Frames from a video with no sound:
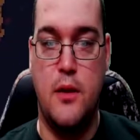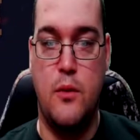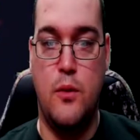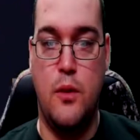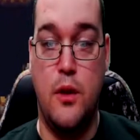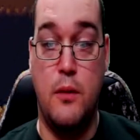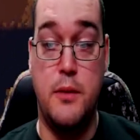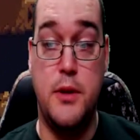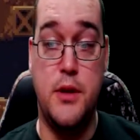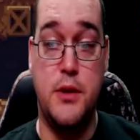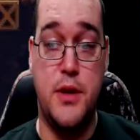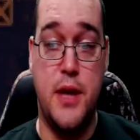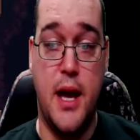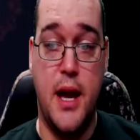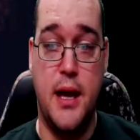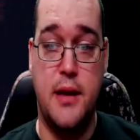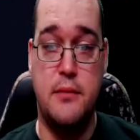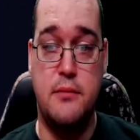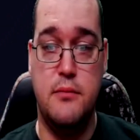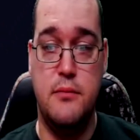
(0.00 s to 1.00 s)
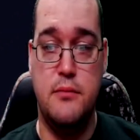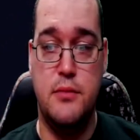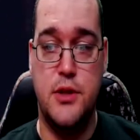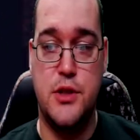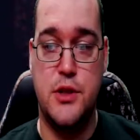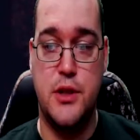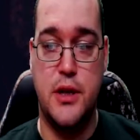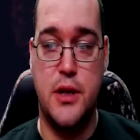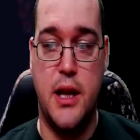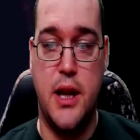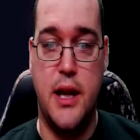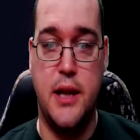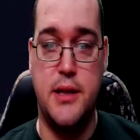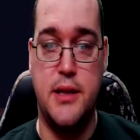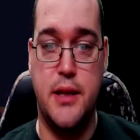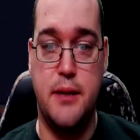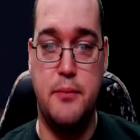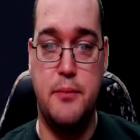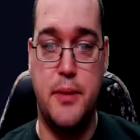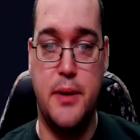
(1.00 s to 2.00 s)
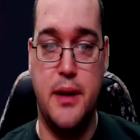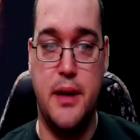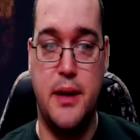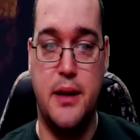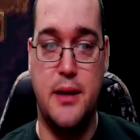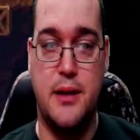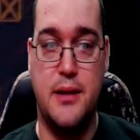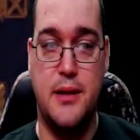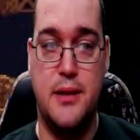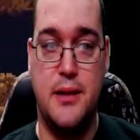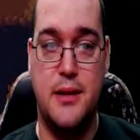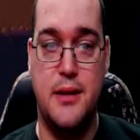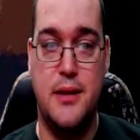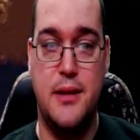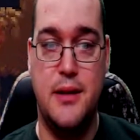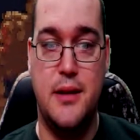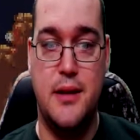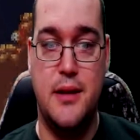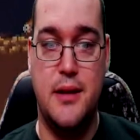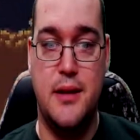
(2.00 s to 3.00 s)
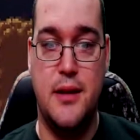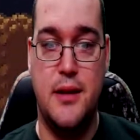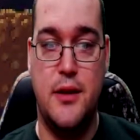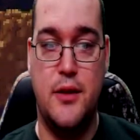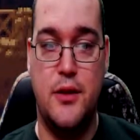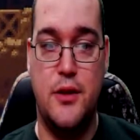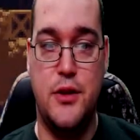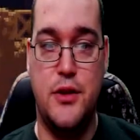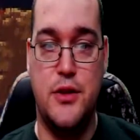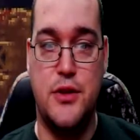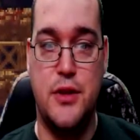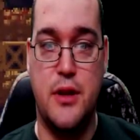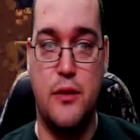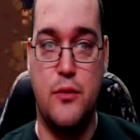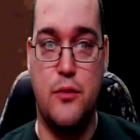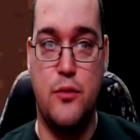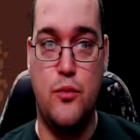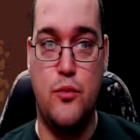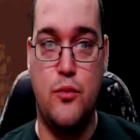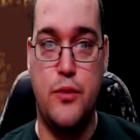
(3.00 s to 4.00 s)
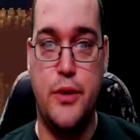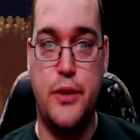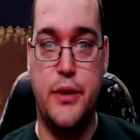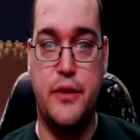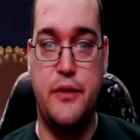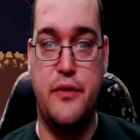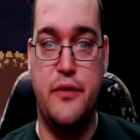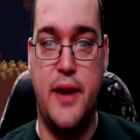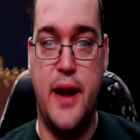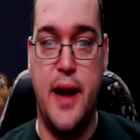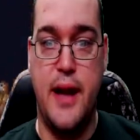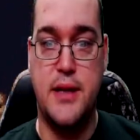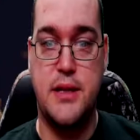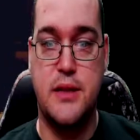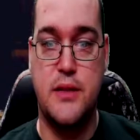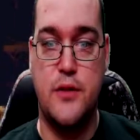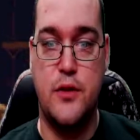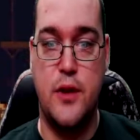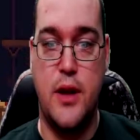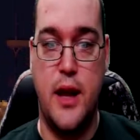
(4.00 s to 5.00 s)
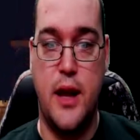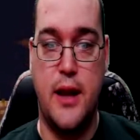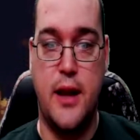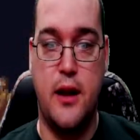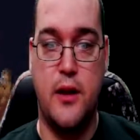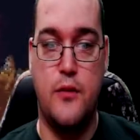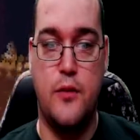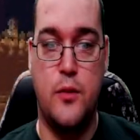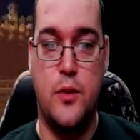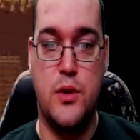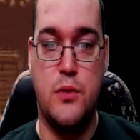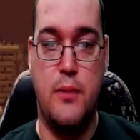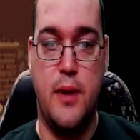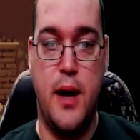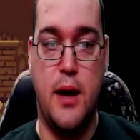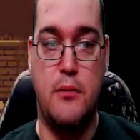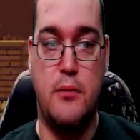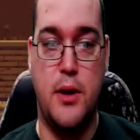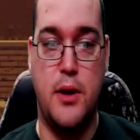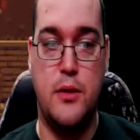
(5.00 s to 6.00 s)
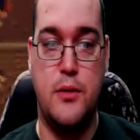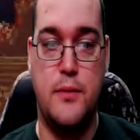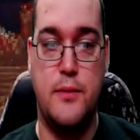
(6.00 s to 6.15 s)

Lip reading: Well, I mean, you can, but you're going to end up killing yourself really fast if you're not careful with the bomb bow.